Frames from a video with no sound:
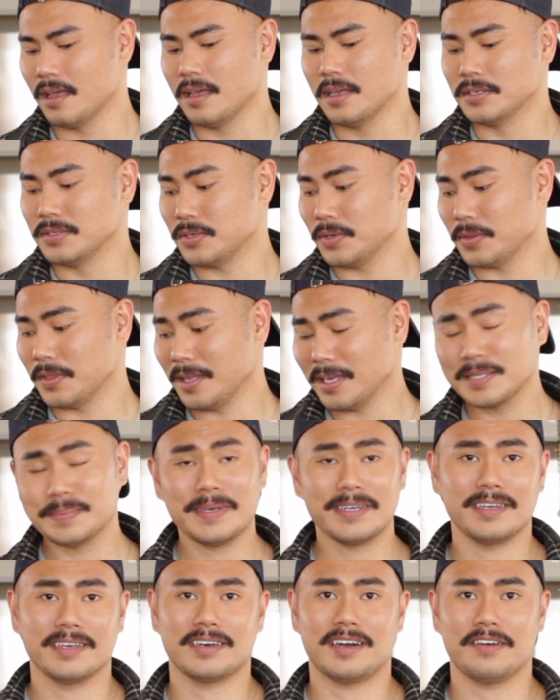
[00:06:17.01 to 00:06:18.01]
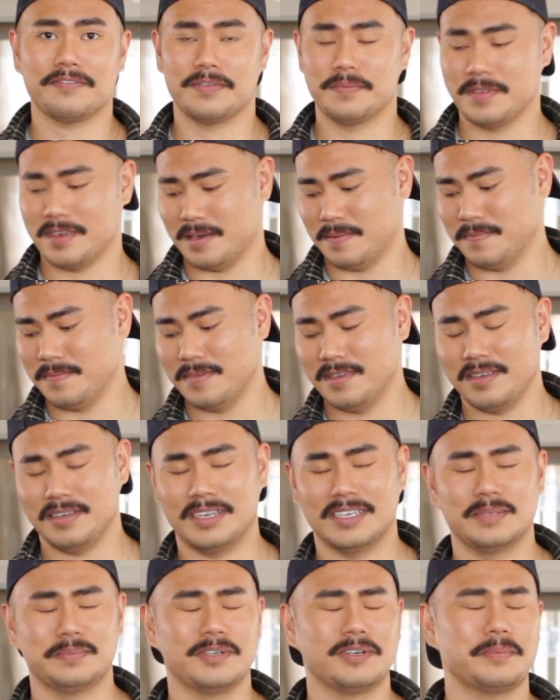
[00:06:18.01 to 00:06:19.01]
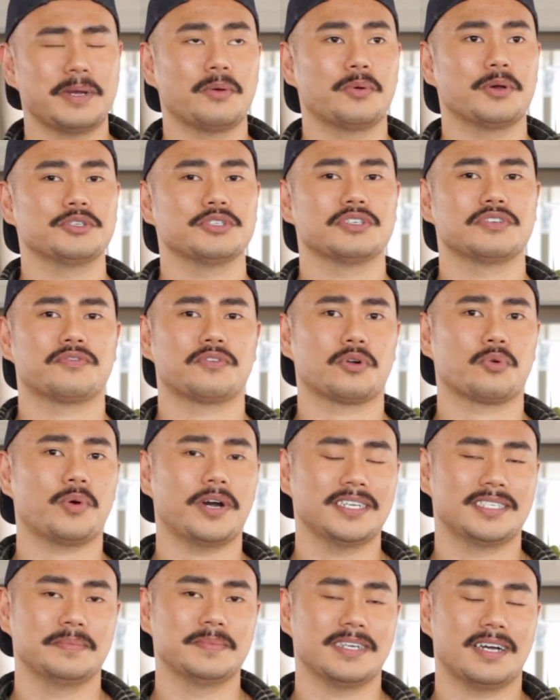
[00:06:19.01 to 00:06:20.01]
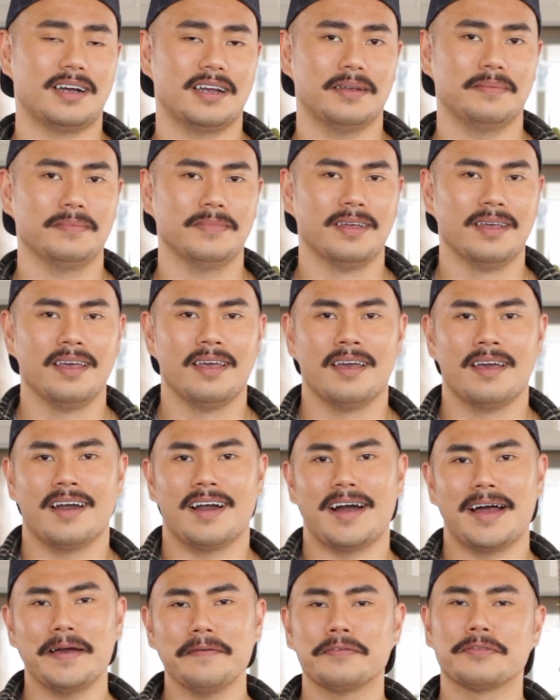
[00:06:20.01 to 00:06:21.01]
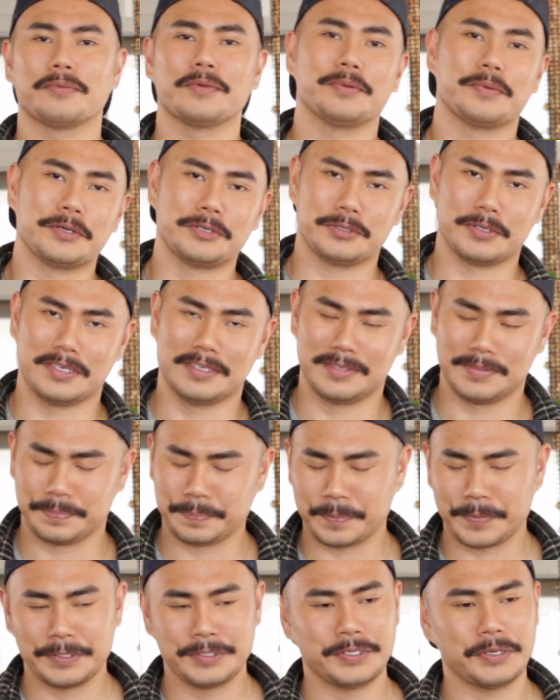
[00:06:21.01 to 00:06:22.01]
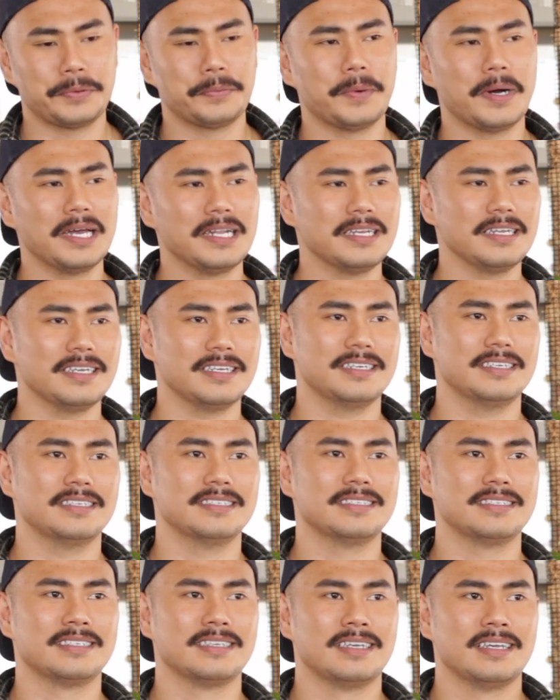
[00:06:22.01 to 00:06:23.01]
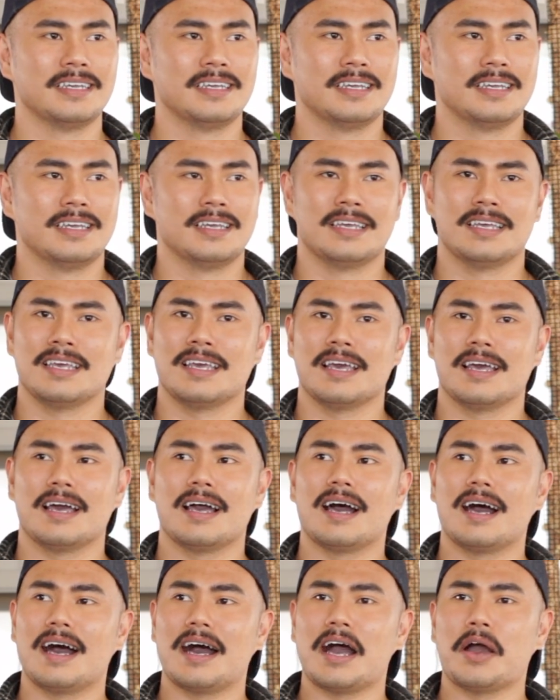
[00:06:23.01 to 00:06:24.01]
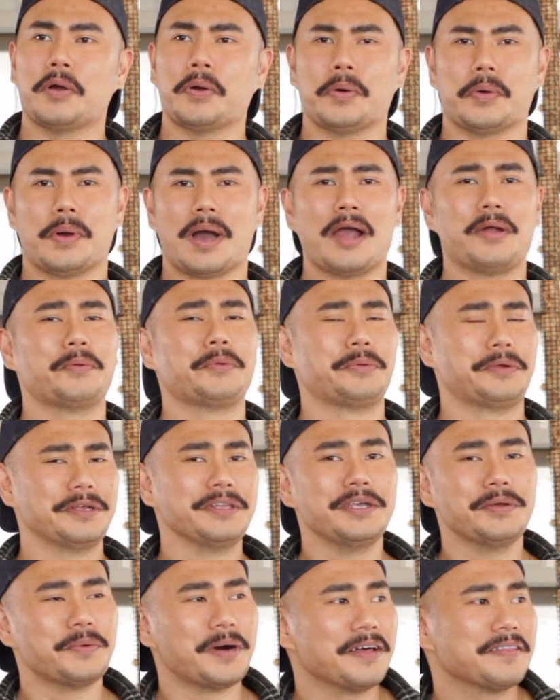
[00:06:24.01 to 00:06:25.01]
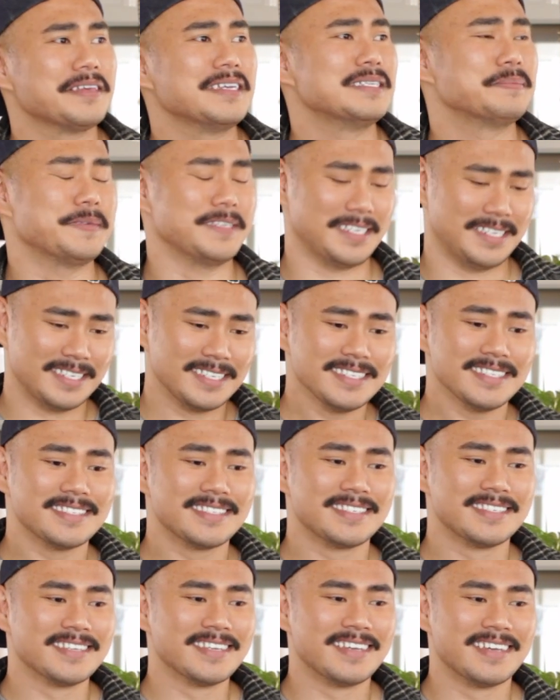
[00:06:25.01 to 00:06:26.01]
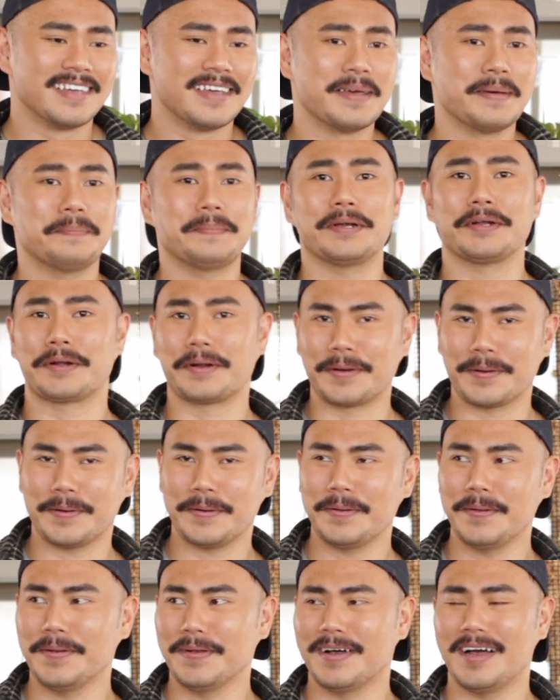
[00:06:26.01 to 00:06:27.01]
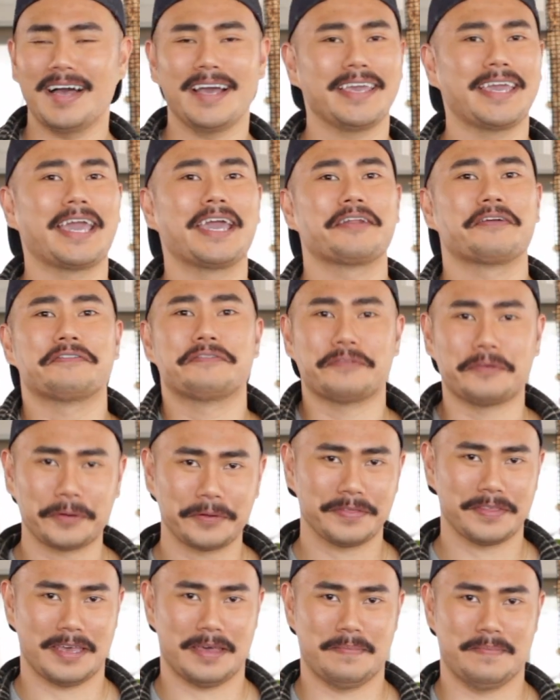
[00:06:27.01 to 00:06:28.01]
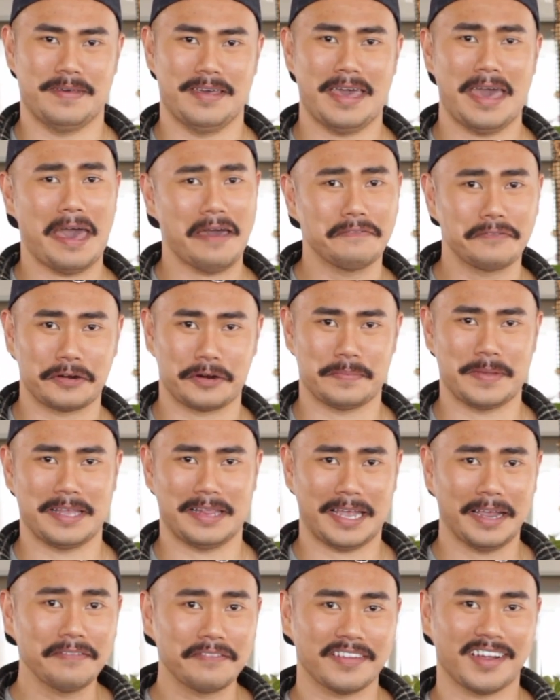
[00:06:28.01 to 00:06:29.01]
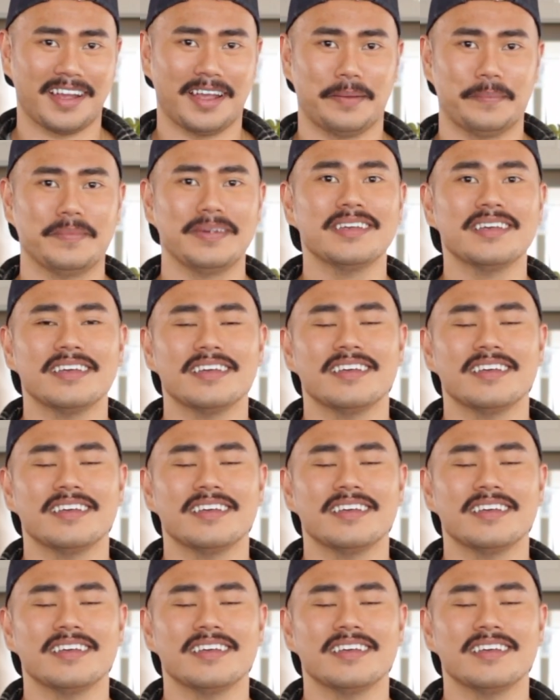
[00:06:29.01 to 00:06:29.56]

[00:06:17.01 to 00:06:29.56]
So the next plant I got from them has been on my wish list for quite some time. I have 3 wish lists. So one is, oh, I really want these plants, but girl, I can't afford them ever in my lifetime